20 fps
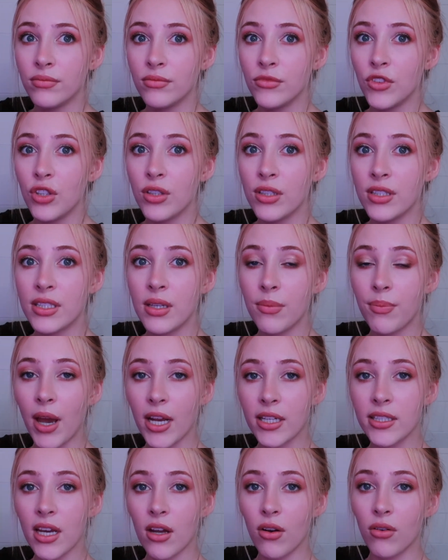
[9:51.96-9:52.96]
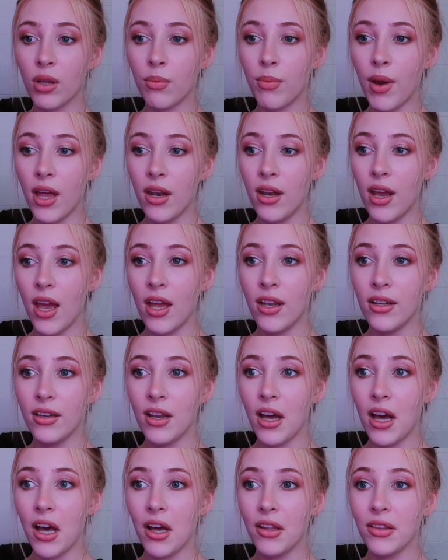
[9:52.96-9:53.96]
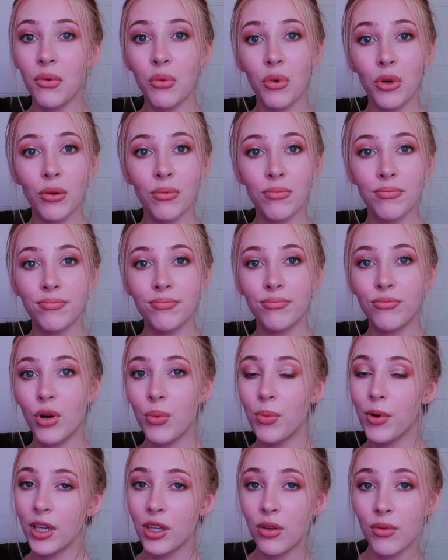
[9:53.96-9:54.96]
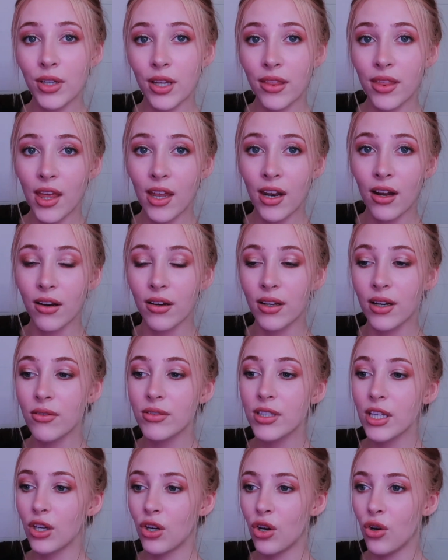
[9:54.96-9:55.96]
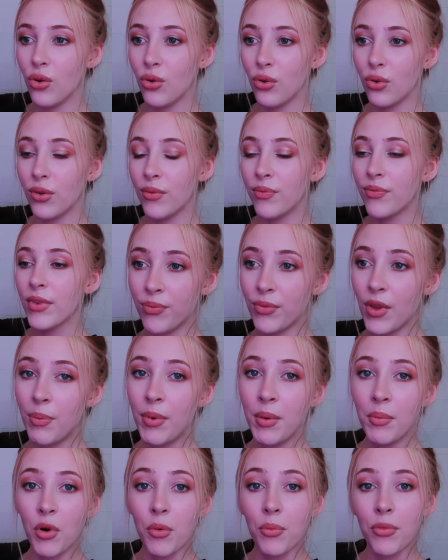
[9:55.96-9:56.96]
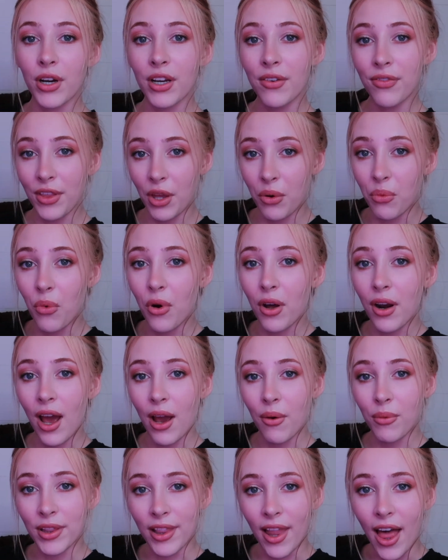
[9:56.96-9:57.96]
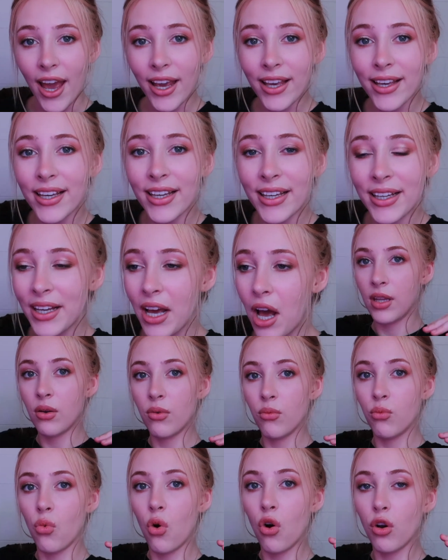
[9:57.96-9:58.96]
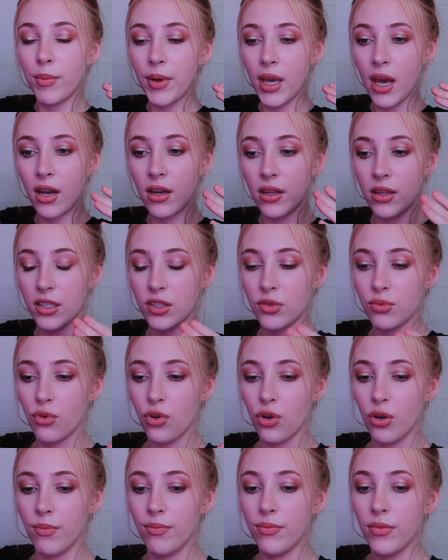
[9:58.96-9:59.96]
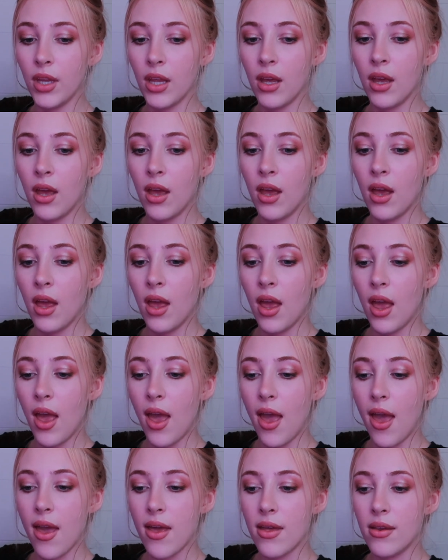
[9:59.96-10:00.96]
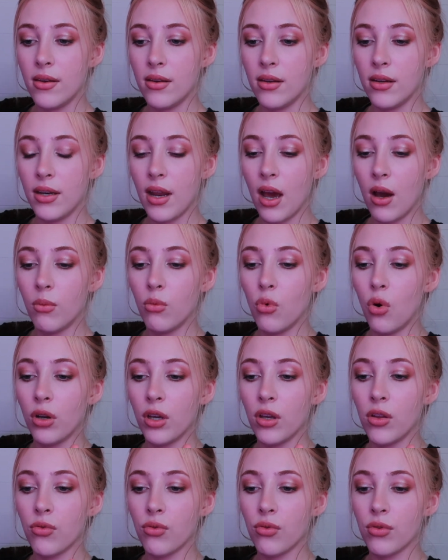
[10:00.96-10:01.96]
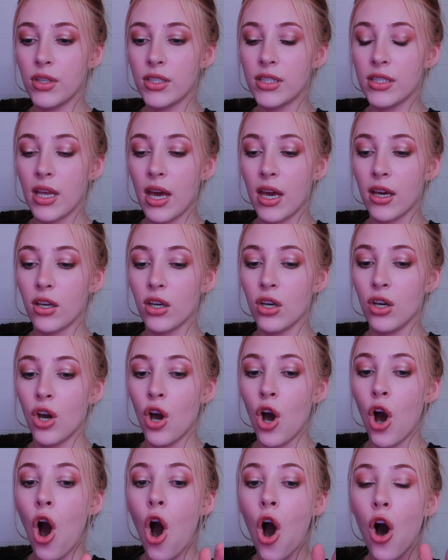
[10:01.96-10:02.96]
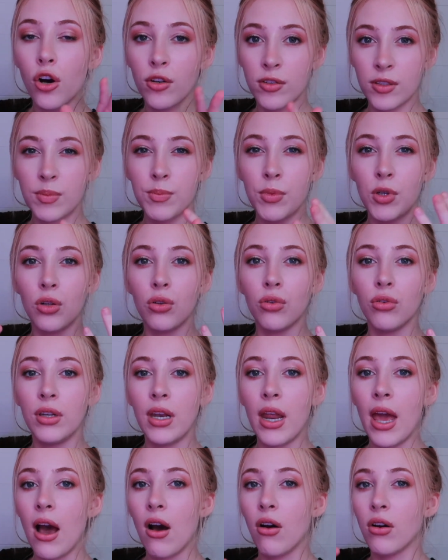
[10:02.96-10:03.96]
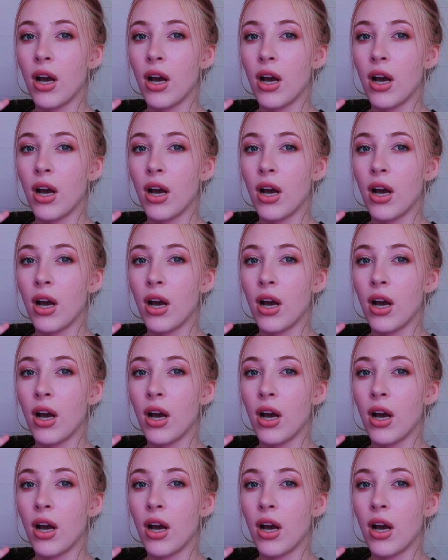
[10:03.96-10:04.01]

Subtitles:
you can sit back down on the bed and then we'll bring you into theater. And I was like, cool. A bit more brief than what I would like. They walked me out of this room and now I'm walking through this like hospital now